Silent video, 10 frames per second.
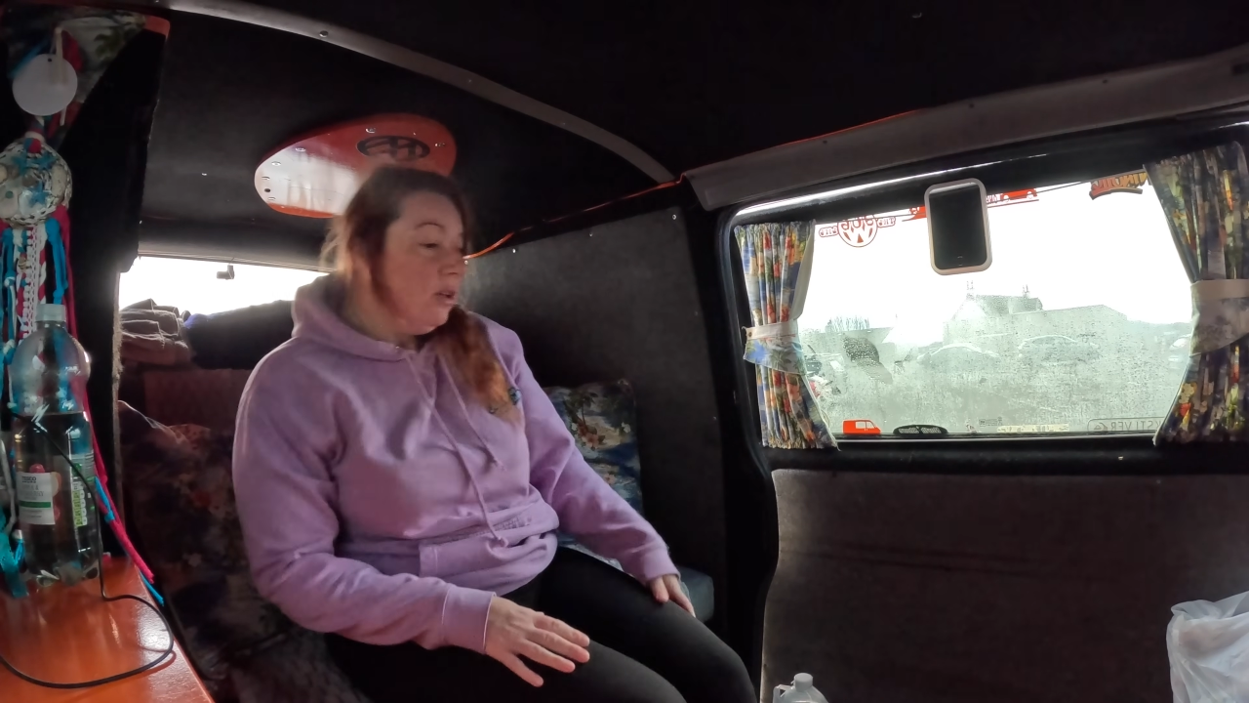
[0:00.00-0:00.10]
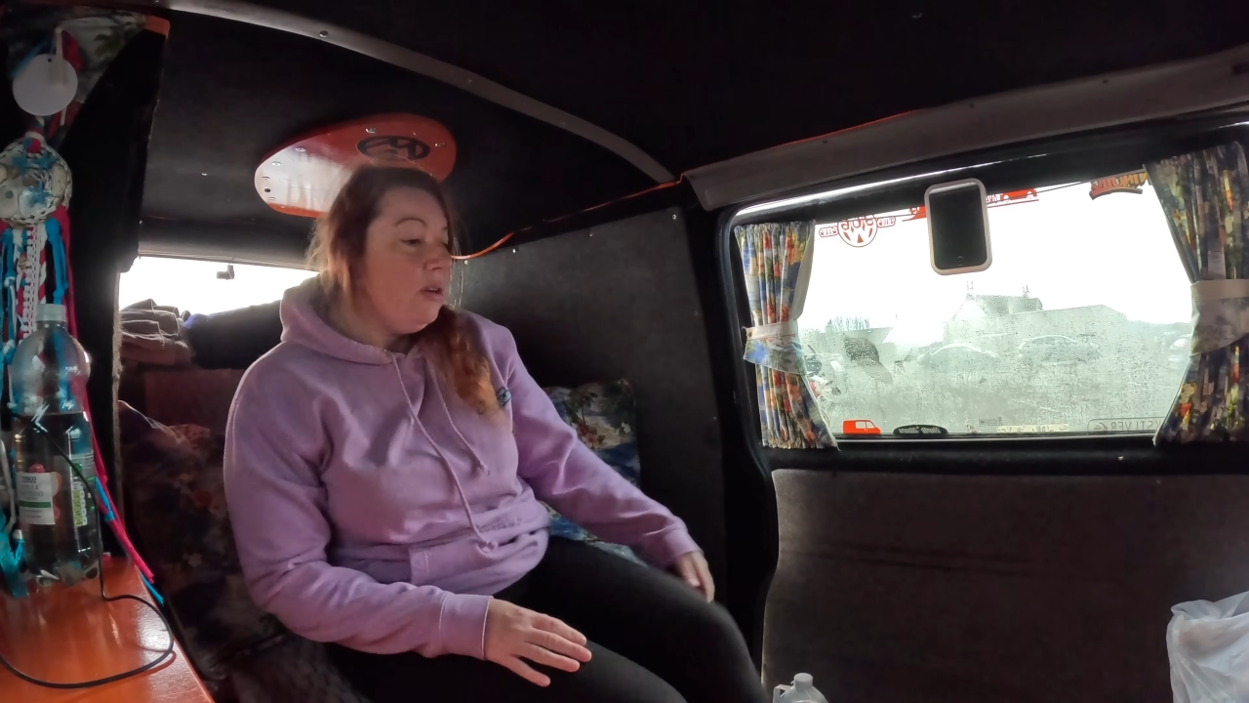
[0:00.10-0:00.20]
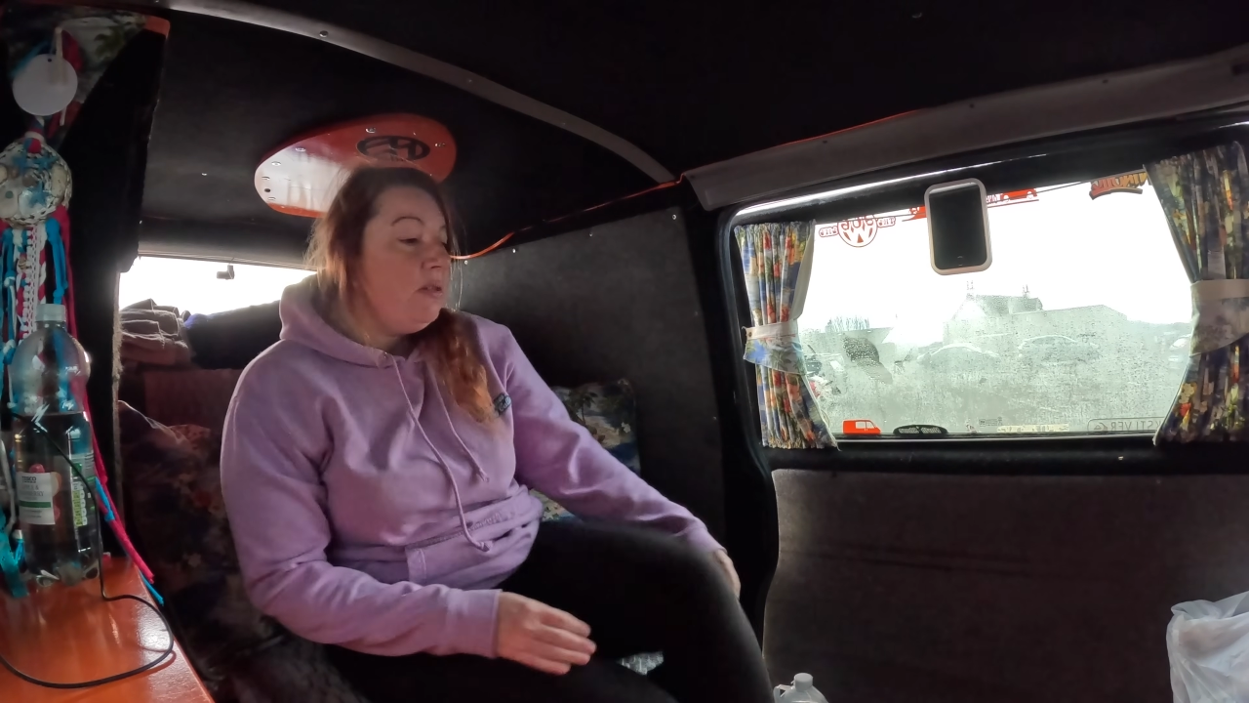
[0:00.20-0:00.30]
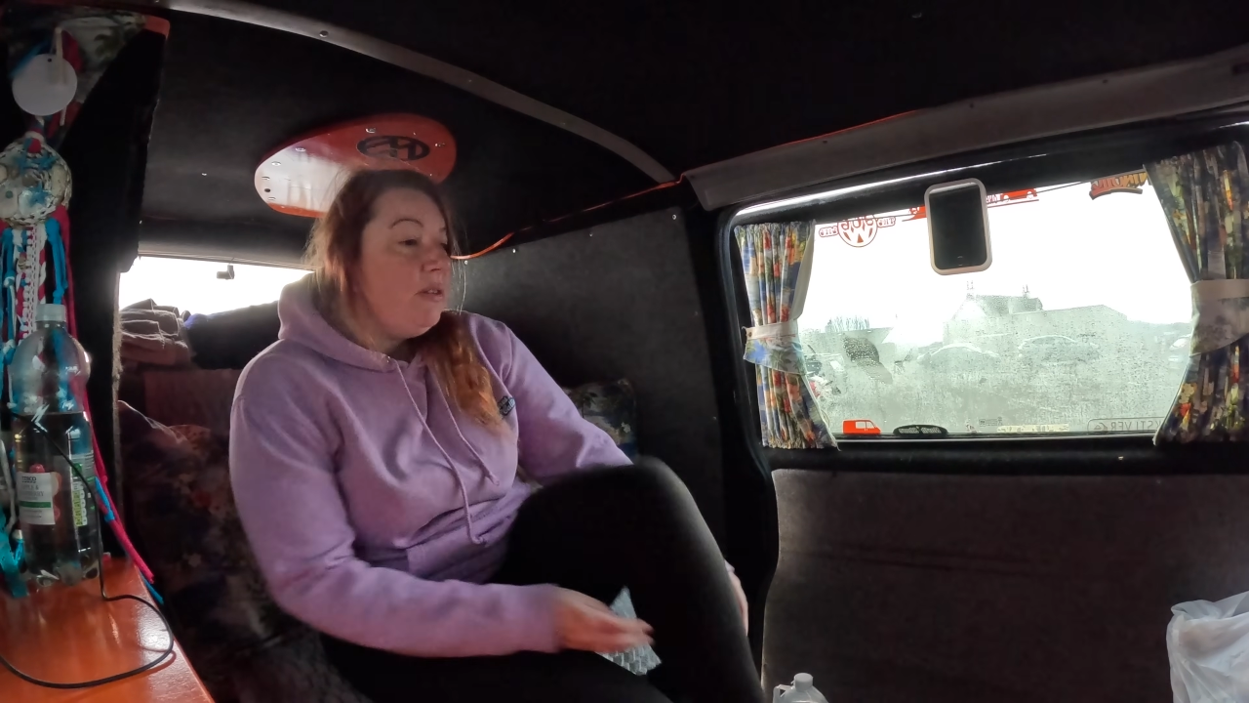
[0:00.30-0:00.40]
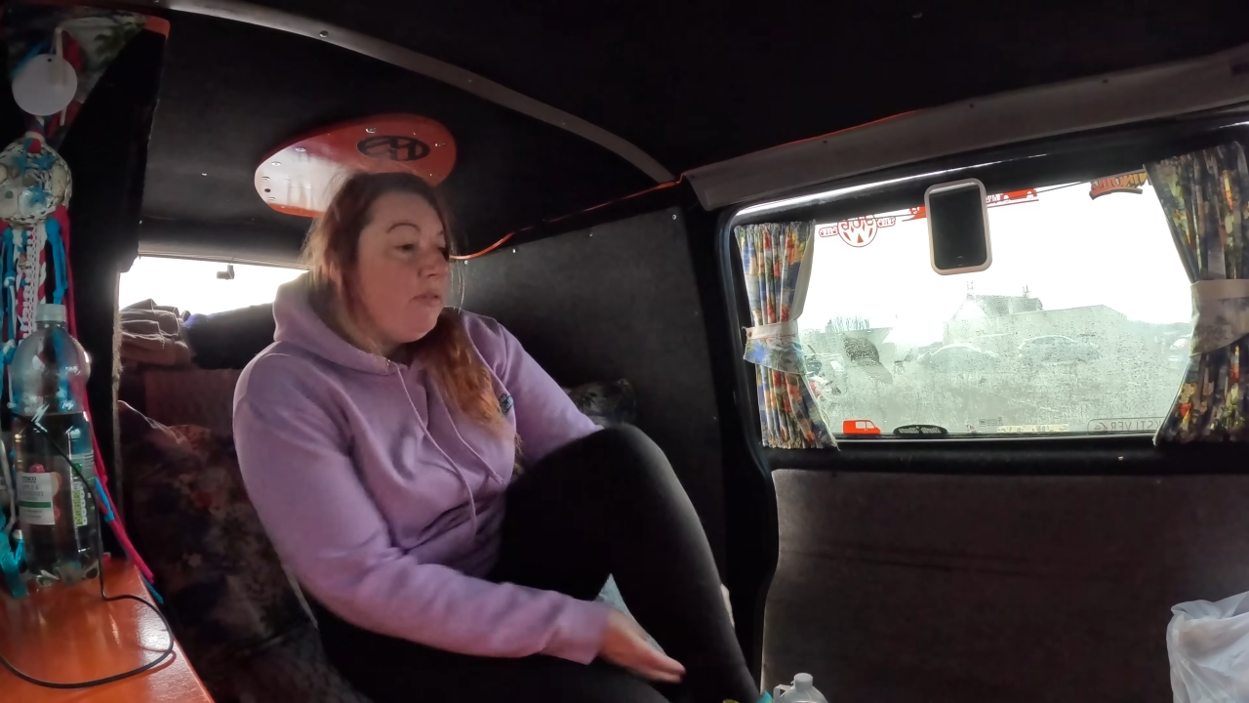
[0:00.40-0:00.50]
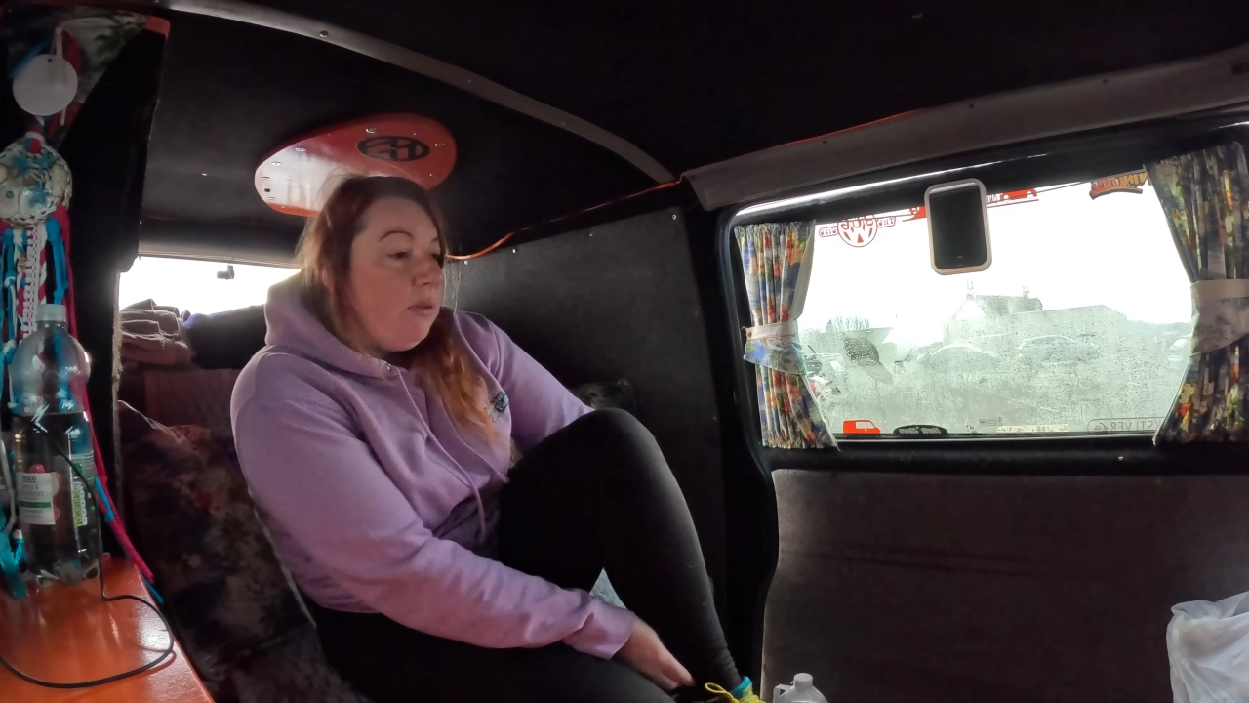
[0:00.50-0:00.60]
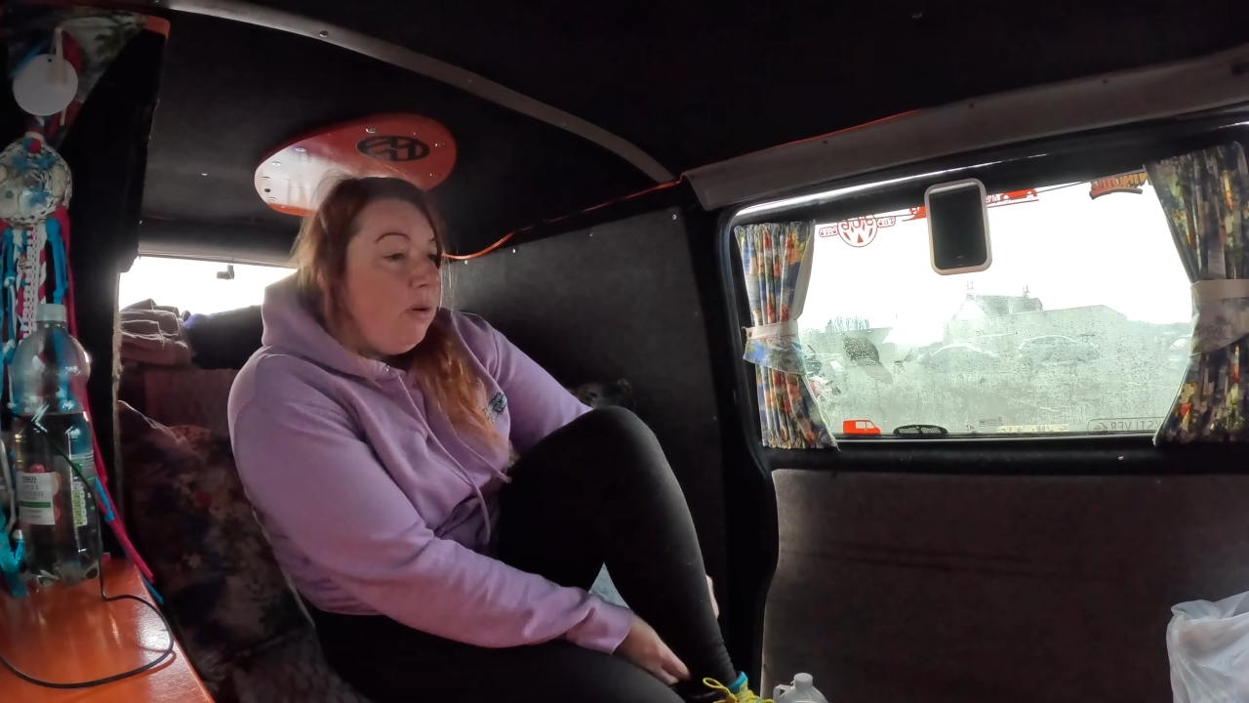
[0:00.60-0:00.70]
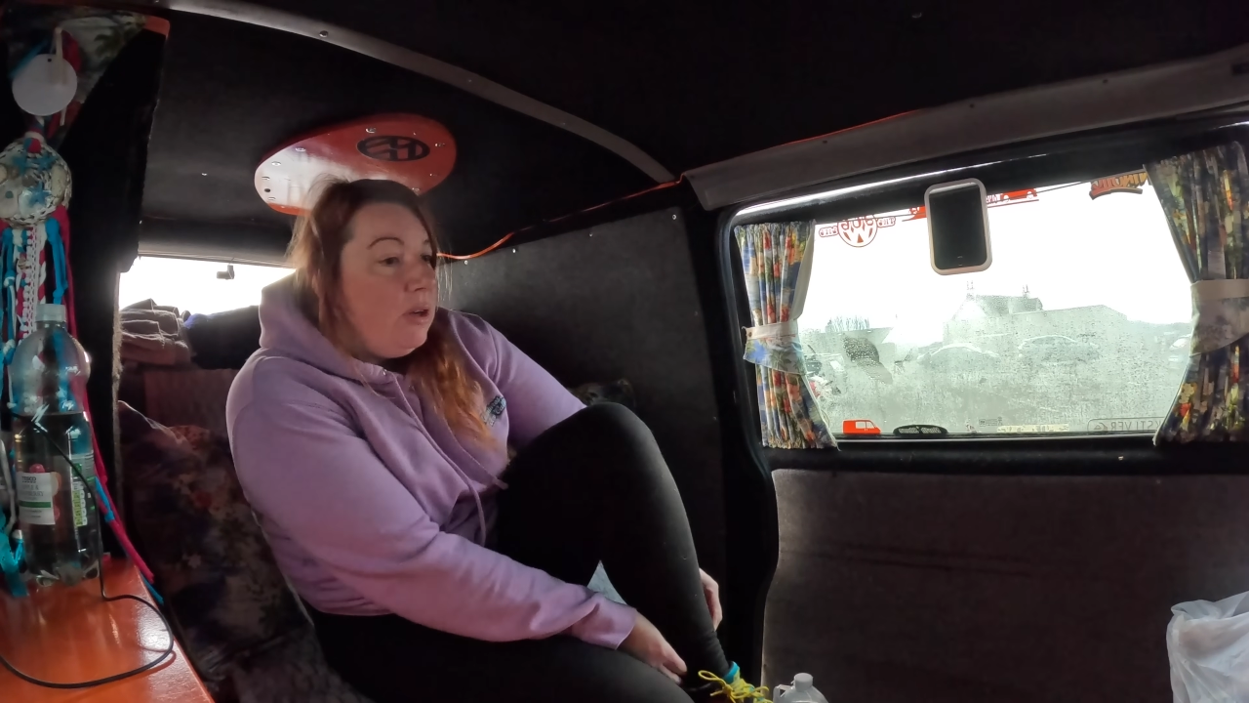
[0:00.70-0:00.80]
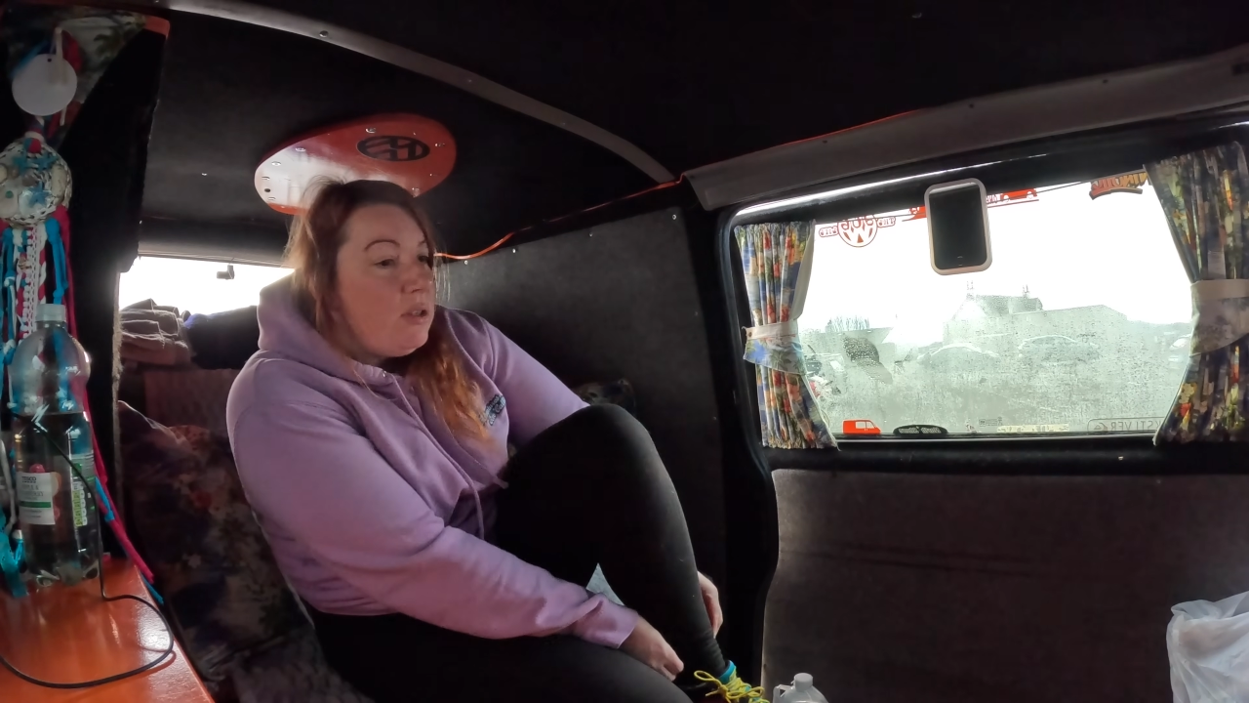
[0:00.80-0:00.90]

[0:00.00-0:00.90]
use it for.